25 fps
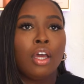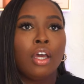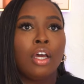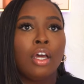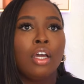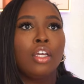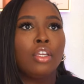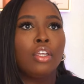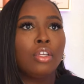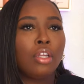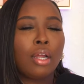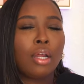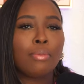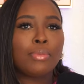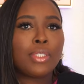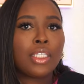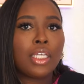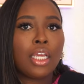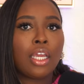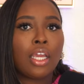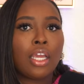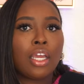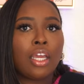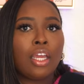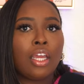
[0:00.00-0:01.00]
You know what I'm
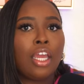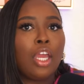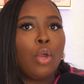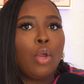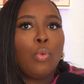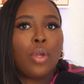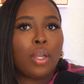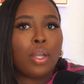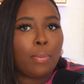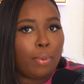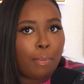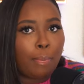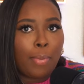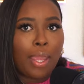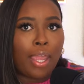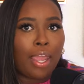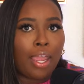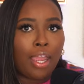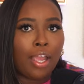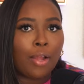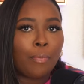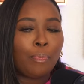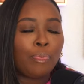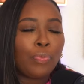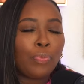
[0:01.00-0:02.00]
saying? It would have been
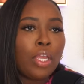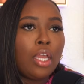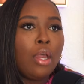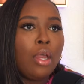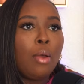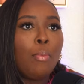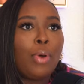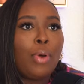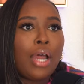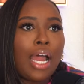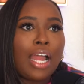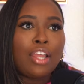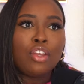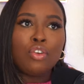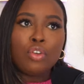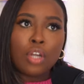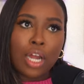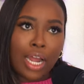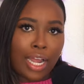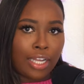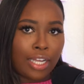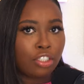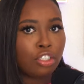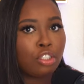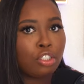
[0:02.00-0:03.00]
bad. But, you know,
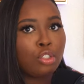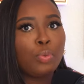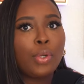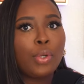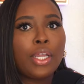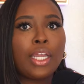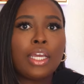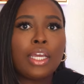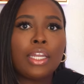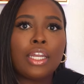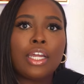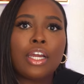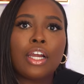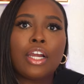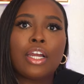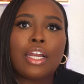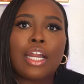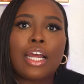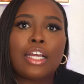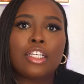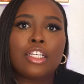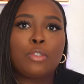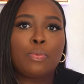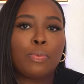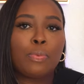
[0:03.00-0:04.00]
I just went in there and
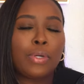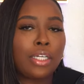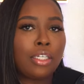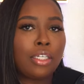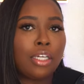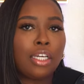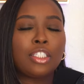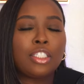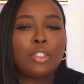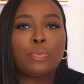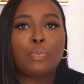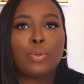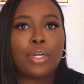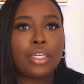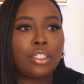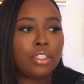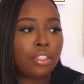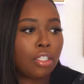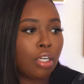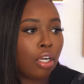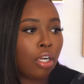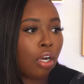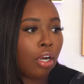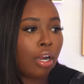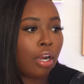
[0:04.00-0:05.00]
I expressed to
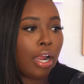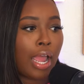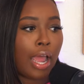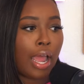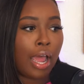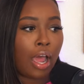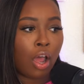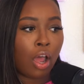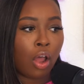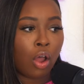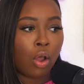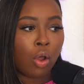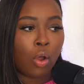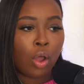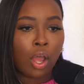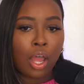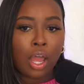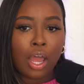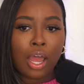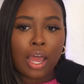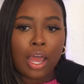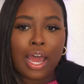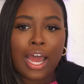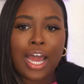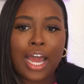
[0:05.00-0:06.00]
her how
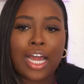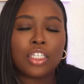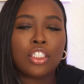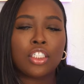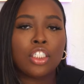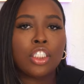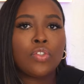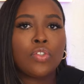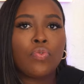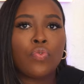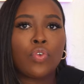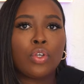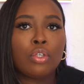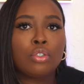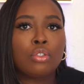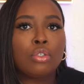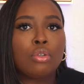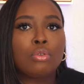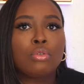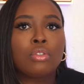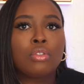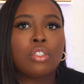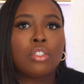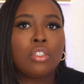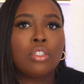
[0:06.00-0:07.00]
I just feel so
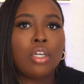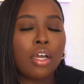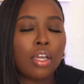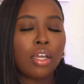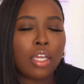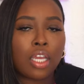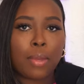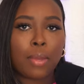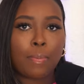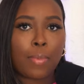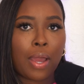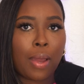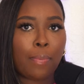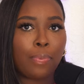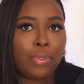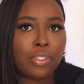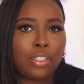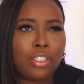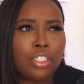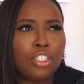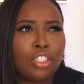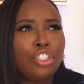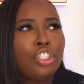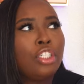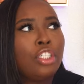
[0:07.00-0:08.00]
stuck in my
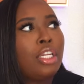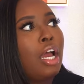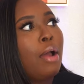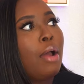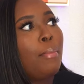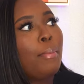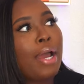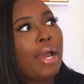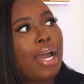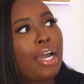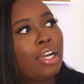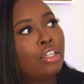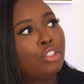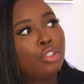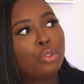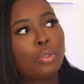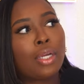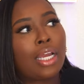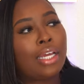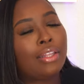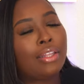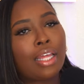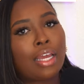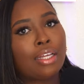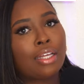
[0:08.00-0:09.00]
position. Now, mind you,
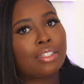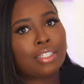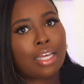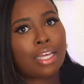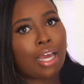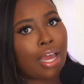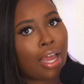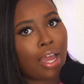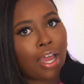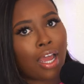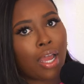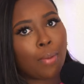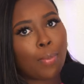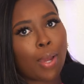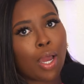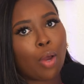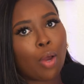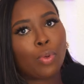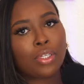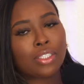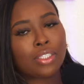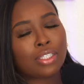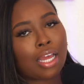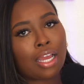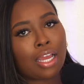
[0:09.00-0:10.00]
at that time, I
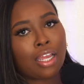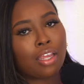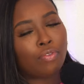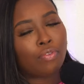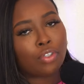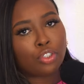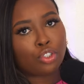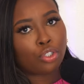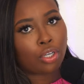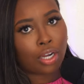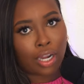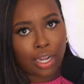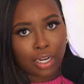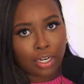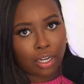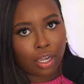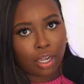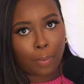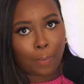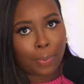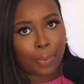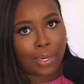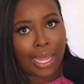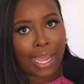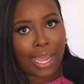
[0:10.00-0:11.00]
was not even trying to
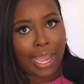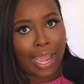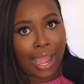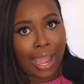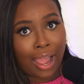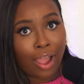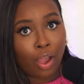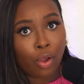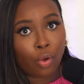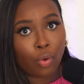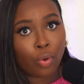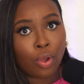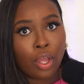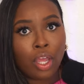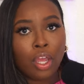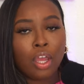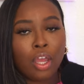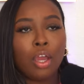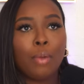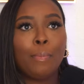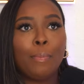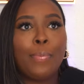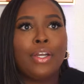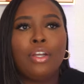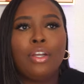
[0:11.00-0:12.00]
apply out.
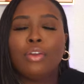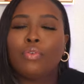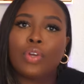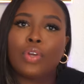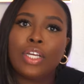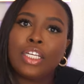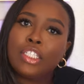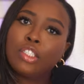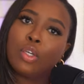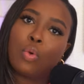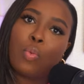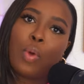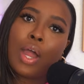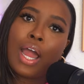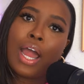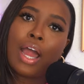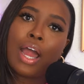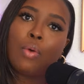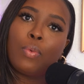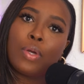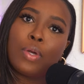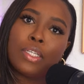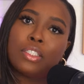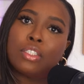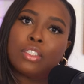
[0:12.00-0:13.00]
But the reason why I
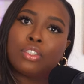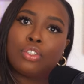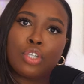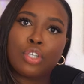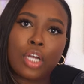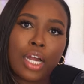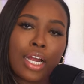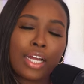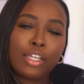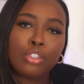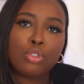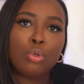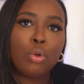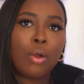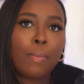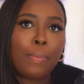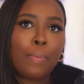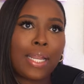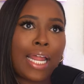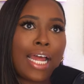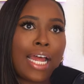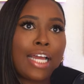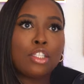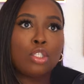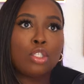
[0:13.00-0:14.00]
wasn't trying to
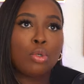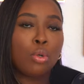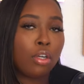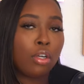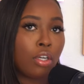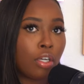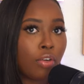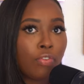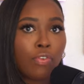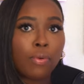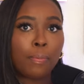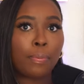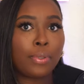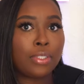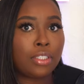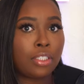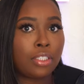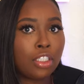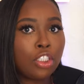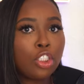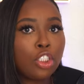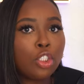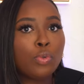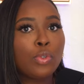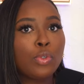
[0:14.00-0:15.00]
apply to a different
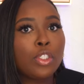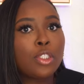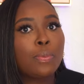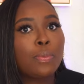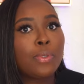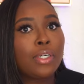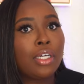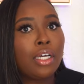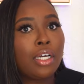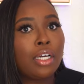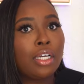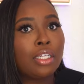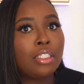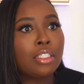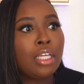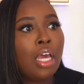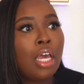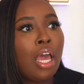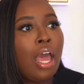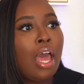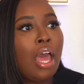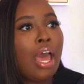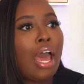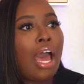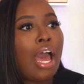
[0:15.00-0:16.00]
position was because
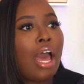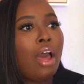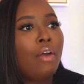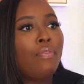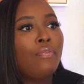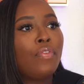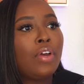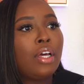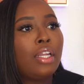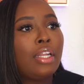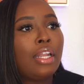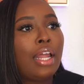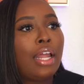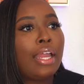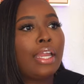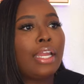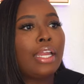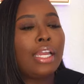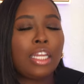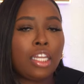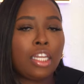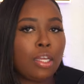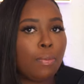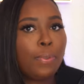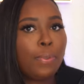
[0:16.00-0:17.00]
I felt like
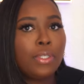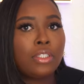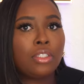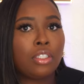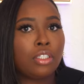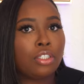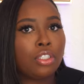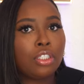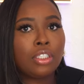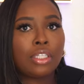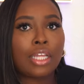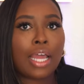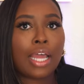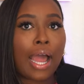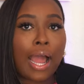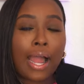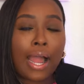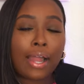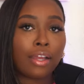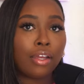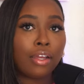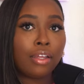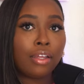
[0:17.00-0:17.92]
any position that I could